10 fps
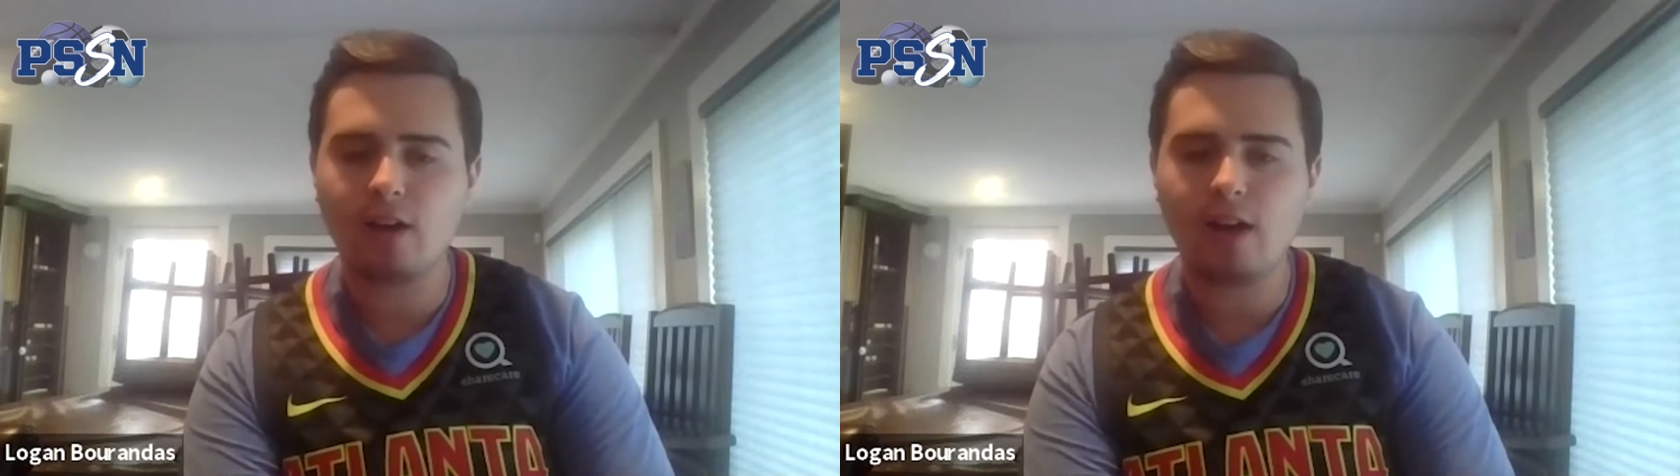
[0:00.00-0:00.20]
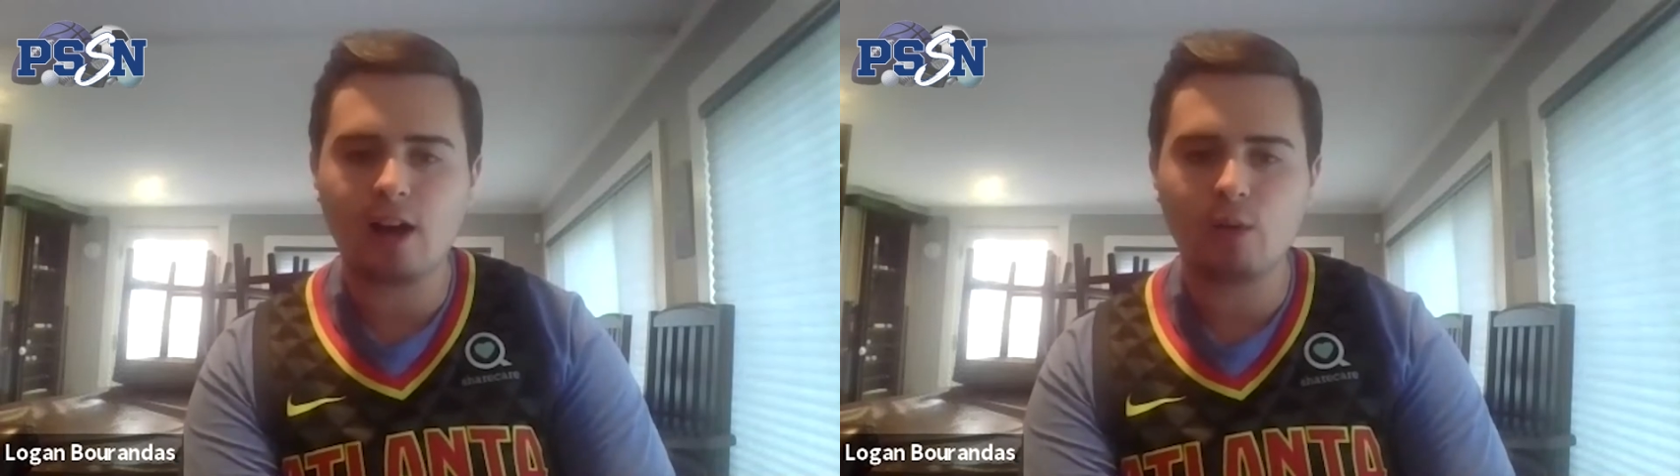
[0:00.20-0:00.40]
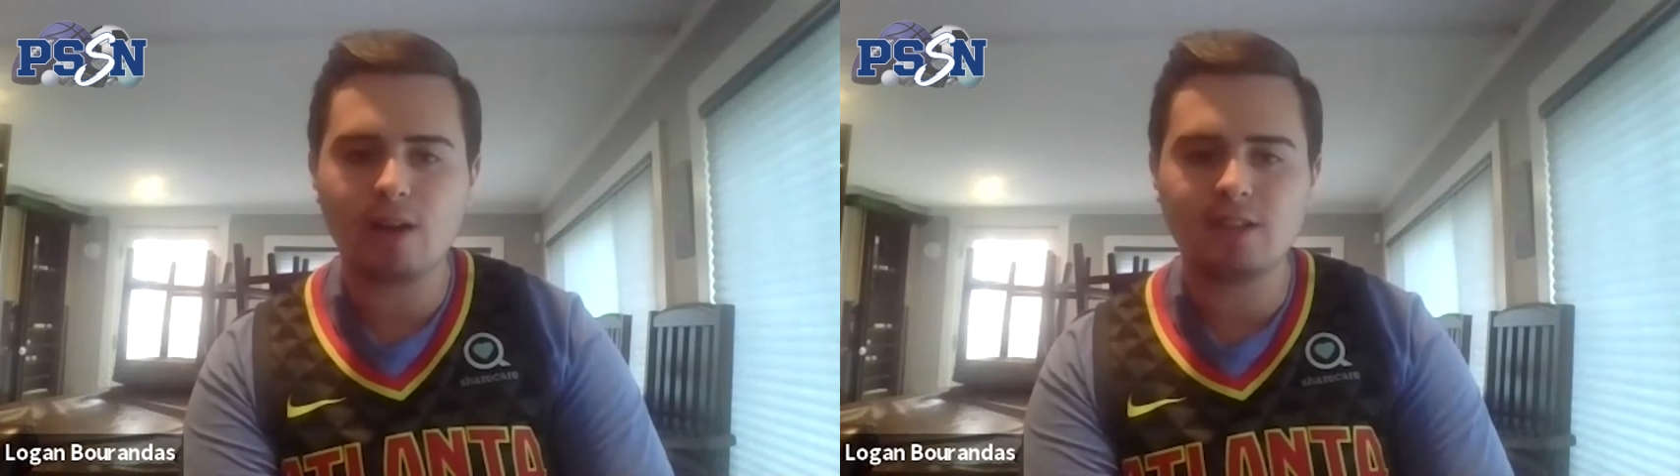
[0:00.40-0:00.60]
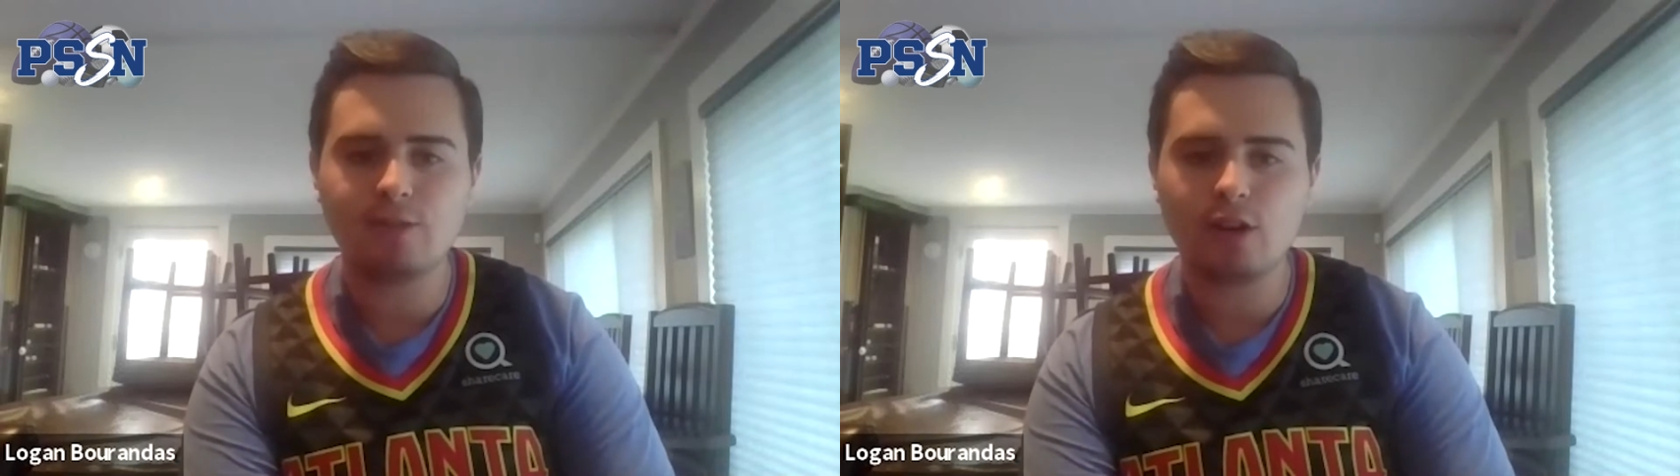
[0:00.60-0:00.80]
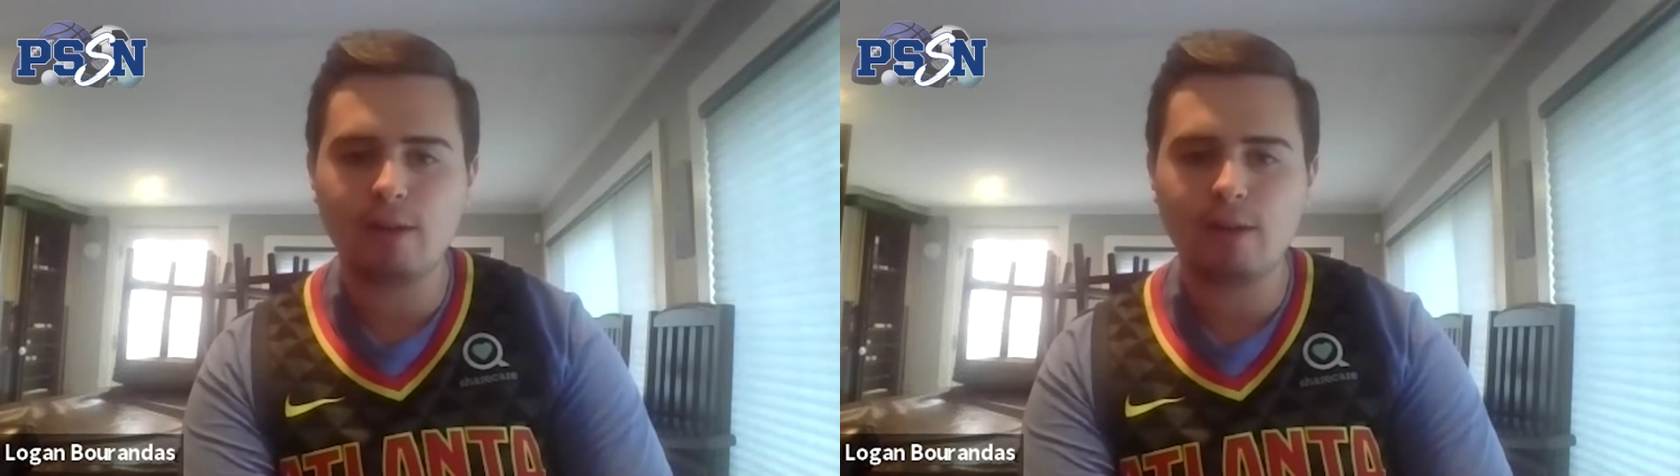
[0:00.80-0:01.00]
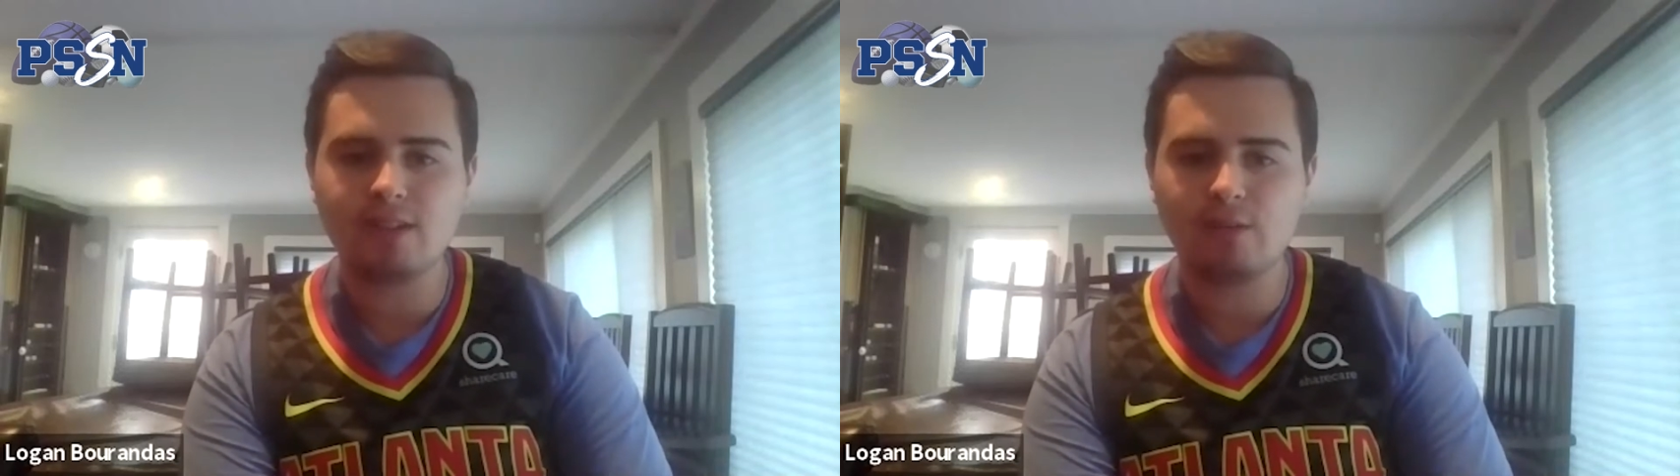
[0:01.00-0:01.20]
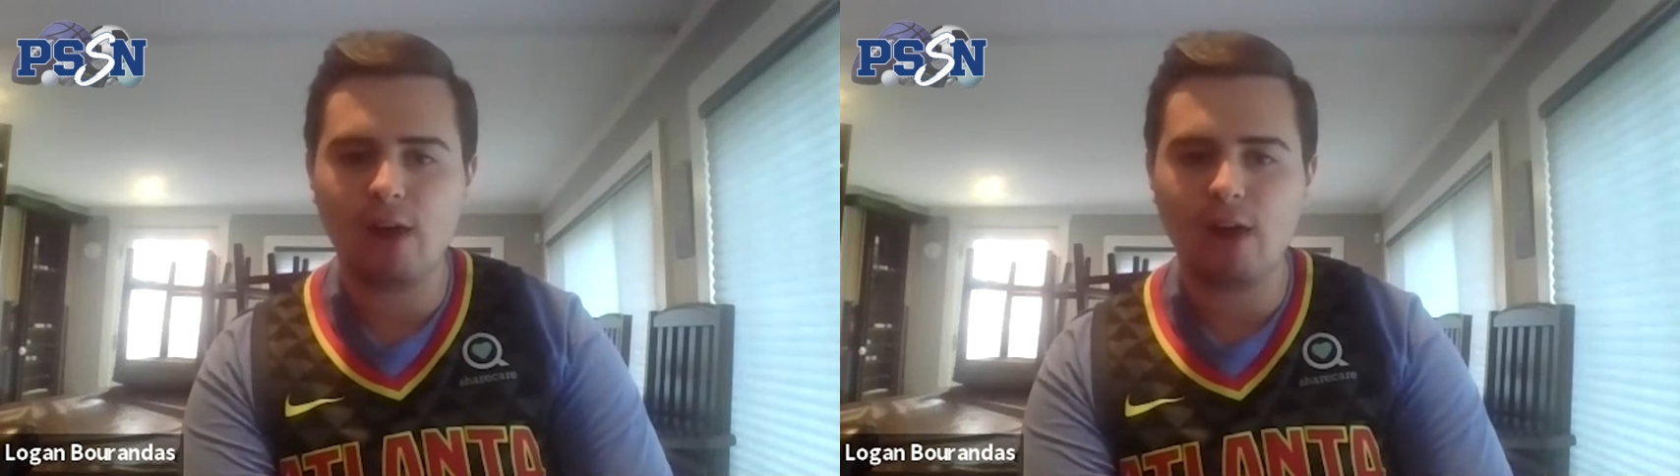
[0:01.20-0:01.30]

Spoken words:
got arrested for domestic